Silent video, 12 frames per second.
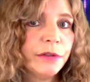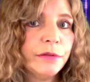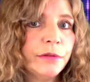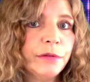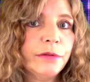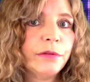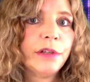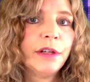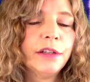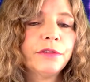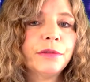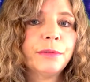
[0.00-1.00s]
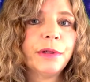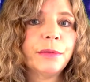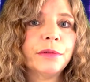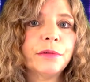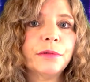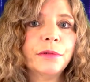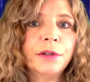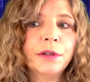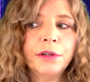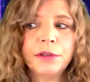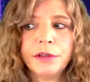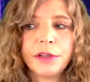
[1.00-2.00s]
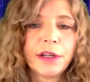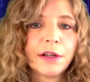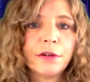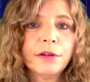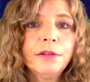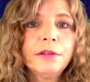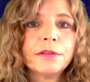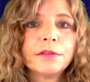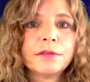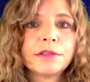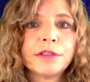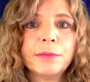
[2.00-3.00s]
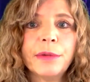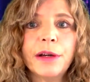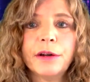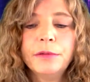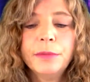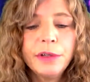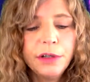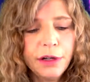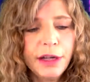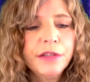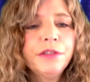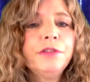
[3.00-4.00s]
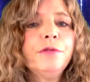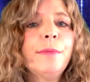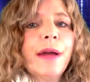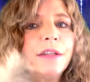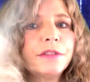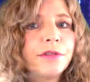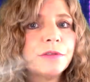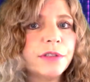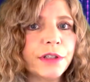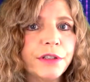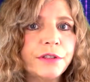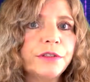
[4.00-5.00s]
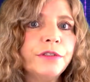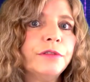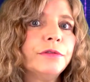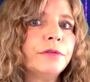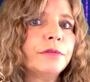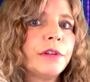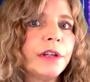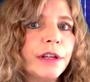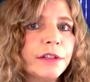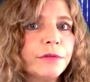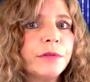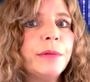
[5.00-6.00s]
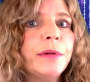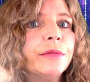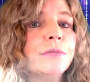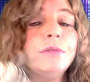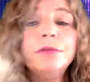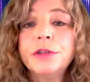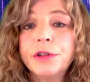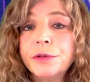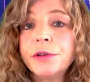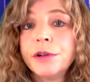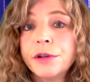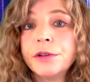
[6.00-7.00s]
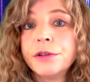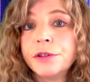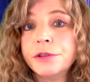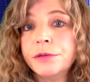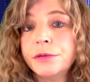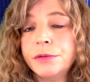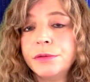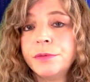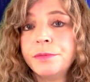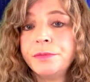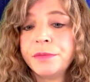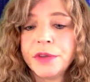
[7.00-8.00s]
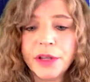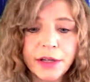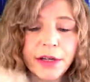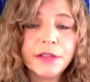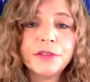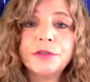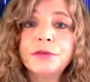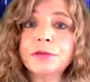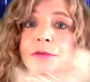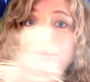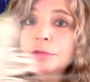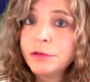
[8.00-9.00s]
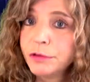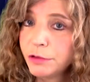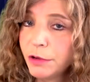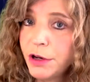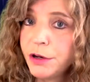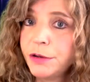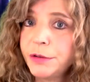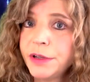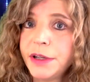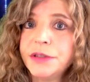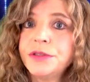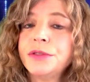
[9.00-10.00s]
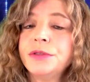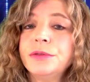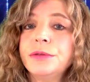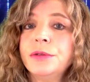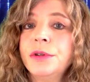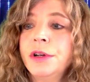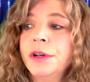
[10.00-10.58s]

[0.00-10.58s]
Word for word: you connect with people, you get hurt somehow. But as you master things, you'll connect with people who don't hurt you. And as you grow and as you